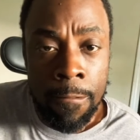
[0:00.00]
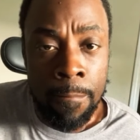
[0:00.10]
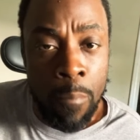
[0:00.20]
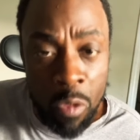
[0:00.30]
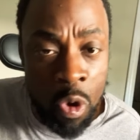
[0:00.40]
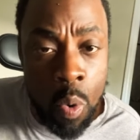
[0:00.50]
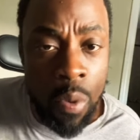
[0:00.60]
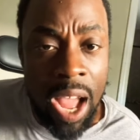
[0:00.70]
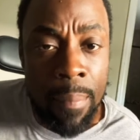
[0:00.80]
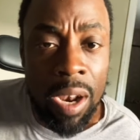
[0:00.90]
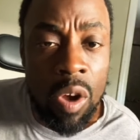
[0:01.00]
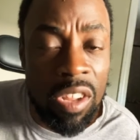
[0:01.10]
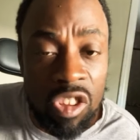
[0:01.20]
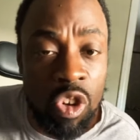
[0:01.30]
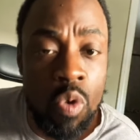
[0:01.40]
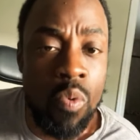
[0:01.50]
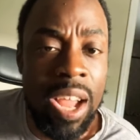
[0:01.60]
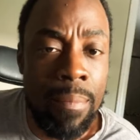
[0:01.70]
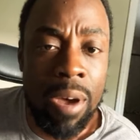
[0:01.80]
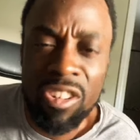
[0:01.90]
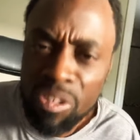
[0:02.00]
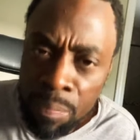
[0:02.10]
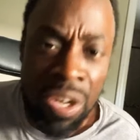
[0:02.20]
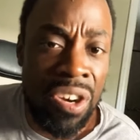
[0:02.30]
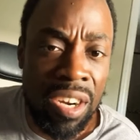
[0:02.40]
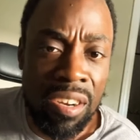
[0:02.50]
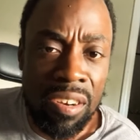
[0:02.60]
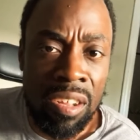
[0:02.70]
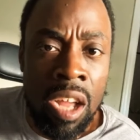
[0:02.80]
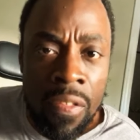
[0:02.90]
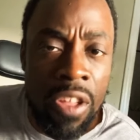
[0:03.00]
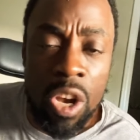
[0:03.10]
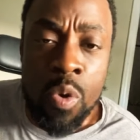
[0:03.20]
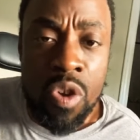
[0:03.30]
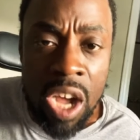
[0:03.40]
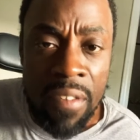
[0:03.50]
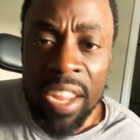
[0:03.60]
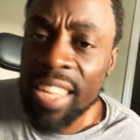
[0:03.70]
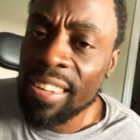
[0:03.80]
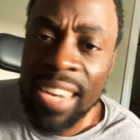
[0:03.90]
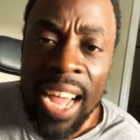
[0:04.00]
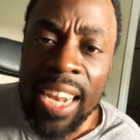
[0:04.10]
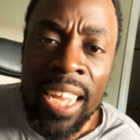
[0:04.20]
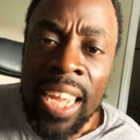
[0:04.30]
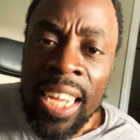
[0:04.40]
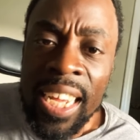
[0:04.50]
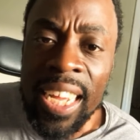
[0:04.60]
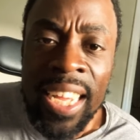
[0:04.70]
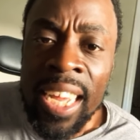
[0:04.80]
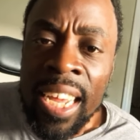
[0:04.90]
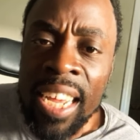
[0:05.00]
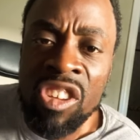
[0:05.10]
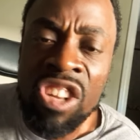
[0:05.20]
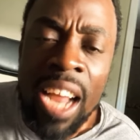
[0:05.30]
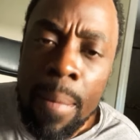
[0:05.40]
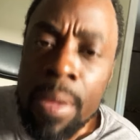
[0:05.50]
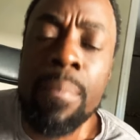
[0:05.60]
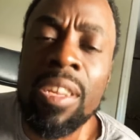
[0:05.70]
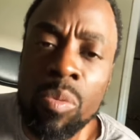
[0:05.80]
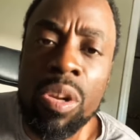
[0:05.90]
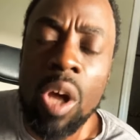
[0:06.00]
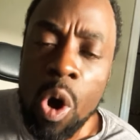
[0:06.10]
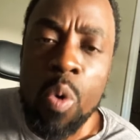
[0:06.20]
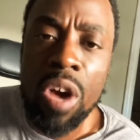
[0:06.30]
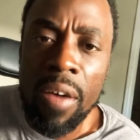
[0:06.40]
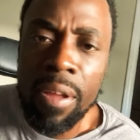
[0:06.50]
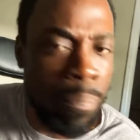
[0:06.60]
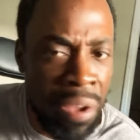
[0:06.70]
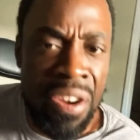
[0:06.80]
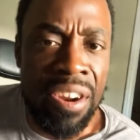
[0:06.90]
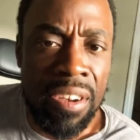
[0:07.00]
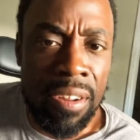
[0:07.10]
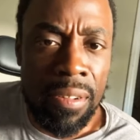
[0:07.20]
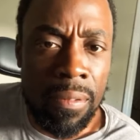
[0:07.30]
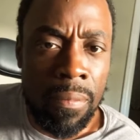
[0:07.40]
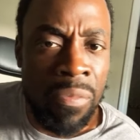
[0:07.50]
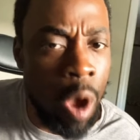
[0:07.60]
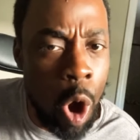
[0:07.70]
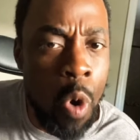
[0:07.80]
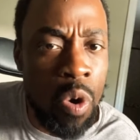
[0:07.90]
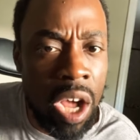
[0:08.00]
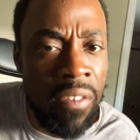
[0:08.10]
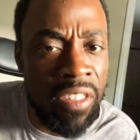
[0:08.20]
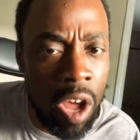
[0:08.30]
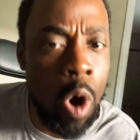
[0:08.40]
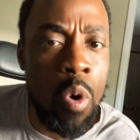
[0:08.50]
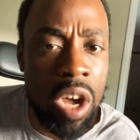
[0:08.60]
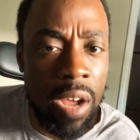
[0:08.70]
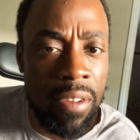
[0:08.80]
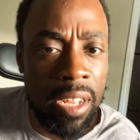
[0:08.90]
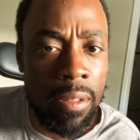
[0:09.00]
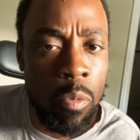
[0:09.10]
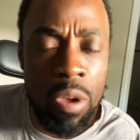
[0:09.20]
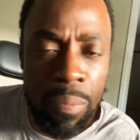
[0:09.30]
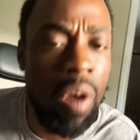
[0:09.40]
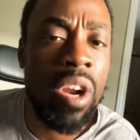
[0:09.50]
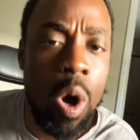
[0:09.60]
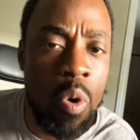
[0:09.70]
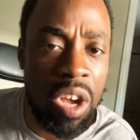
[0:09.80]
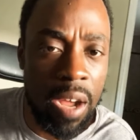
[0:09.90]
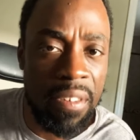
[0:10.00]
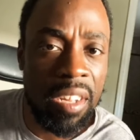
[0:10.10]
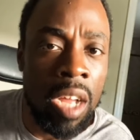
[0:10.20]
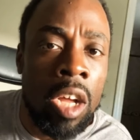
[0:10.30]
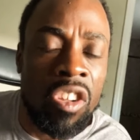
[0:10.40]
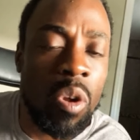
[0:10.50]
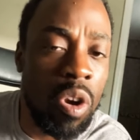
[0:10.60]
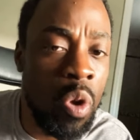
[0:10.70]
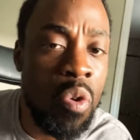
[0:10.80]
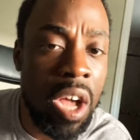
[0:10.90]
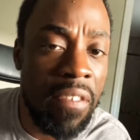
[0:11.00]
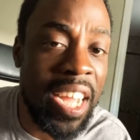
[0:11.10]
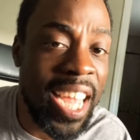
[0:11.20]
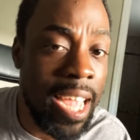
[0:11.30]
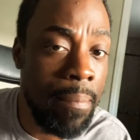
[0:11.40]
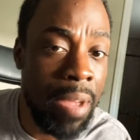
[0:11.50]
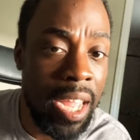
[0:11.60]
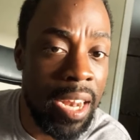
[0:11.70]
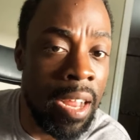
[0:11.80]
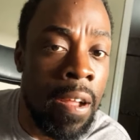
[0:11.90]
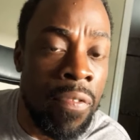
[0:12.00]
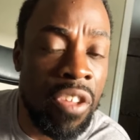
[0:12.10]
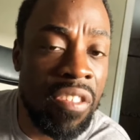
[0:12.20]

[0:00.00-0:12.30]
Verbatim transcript: New wine belonging to new wine bottles, period. The new covenant is not, it, it, it should not be mixed with the old covenant, period. The old covenant, the old covenant. We broke the old covenant. So a new covenant came in to,